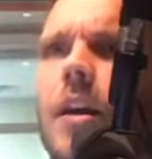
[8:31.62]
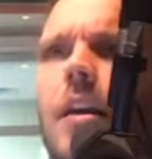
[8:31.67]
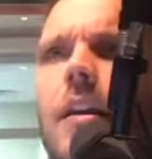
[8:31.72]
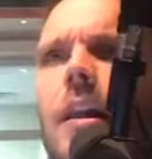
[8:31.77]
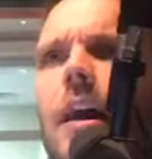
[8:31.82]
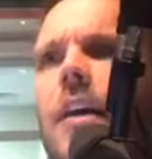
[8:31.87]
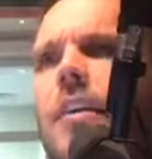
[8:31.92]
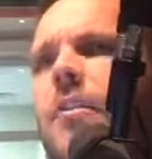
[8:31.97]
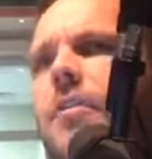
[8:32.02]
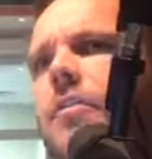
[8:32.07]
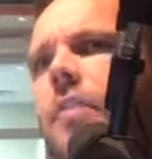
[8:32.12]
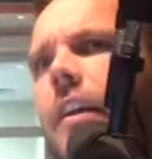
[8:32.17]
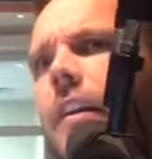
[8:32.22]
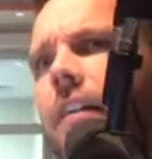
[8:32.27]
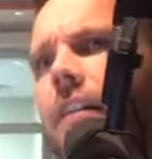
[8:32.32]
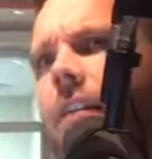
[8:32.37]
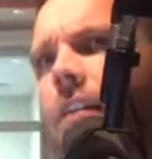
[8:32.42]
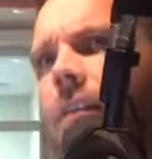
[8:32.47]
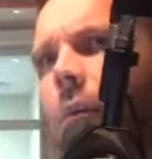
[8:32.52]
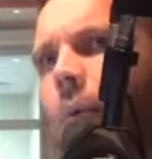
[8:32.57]
and now you're saying
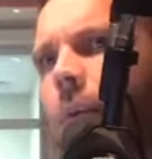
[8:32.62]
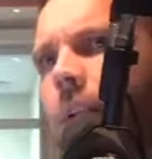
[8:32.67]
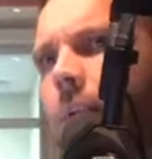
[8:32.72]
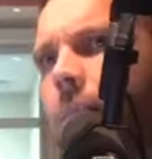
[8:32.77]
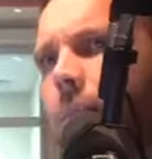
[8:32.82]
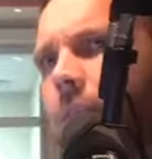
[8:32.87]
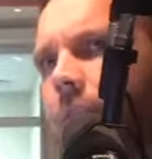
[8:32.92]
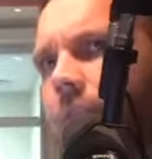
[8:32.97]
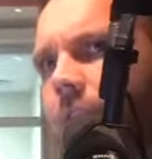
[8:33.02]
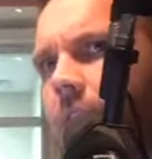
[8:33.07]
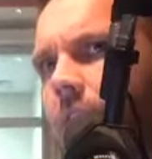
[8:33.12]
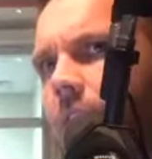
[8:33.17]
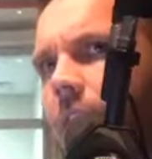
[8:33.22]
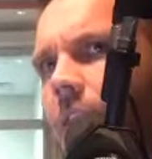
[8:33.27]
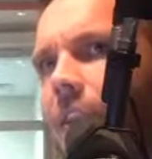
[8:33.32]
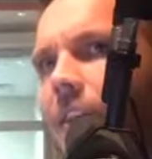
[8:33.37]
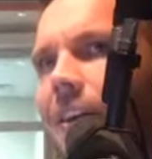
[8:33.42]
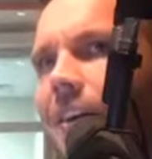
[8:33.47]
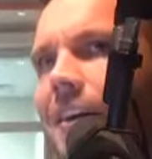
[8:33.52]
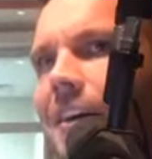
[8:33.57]
40%.
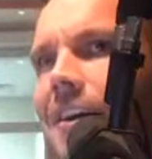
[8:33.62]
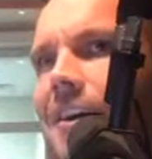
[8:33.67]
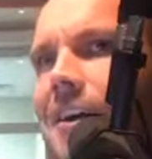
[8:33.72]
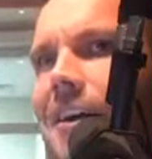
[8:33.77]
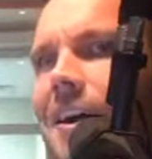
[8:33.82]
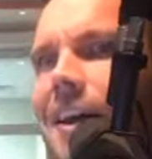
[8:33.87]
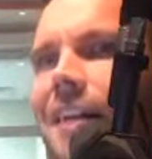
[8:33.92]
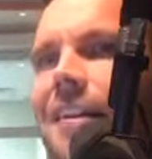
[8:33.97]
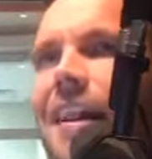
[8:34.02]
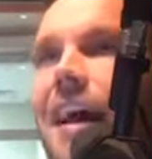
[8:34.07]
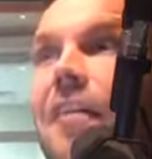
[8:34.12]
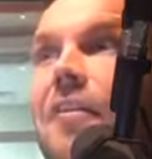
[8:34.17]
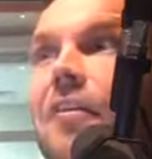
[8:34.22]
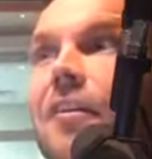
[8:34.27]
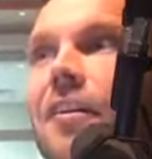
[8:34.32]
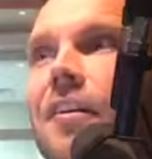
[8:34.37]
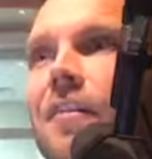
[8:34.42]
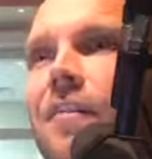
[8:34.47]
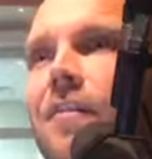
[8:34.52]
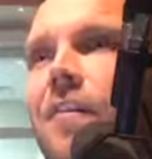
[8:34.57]
And now they're
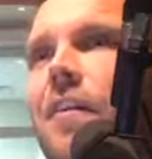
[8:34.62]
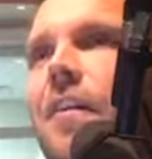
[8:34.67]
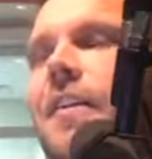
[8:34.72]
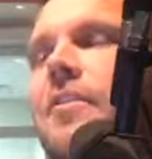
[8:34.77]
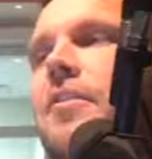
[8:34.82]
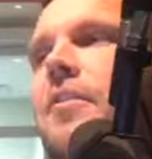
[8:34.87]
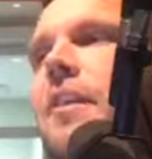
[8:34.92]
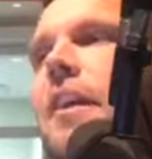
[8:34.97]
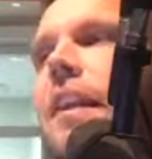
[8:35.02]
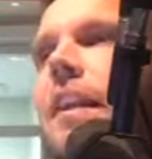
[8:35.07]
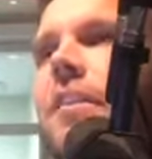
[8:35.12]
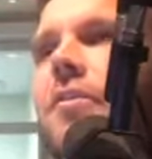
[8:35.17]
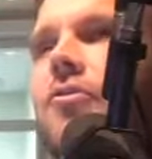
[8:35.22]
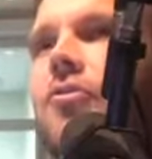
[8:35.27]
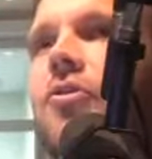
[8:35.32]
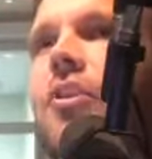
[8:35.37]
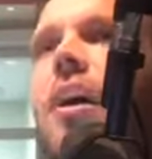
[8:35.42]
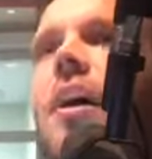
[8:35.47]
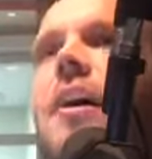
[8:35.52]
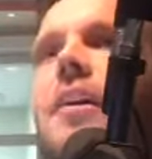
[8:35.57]
going to feel like they're getting
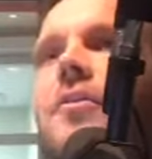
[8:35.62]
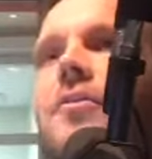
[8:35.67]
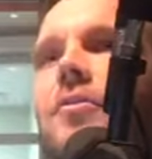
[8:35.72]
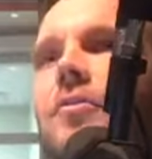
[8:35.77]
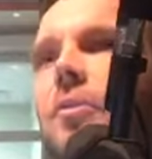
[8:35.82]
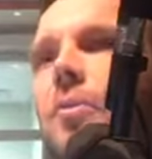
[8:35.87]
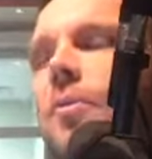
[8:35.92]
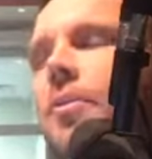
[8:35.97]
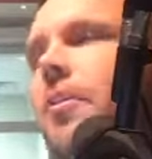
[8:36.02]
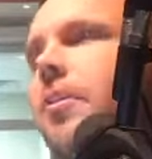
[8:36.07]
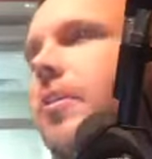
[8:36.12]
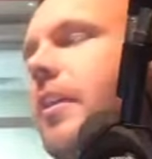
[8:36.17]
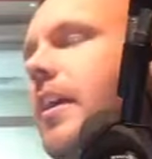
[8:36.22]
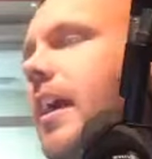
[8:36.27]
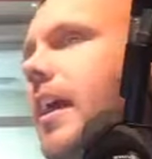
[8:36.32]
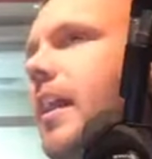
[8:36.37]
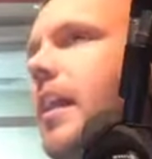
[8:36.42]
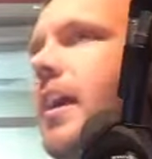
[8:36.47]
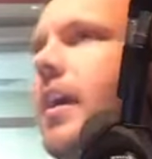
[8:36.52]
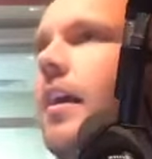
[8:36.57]
judged or they're
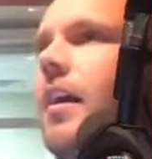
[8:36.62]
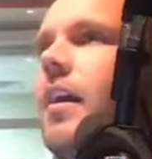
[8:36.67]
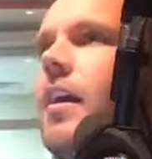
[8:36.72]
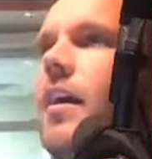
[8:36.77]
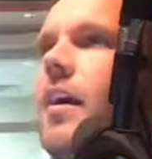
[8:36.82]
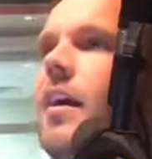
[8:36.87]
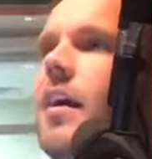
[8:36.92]
getting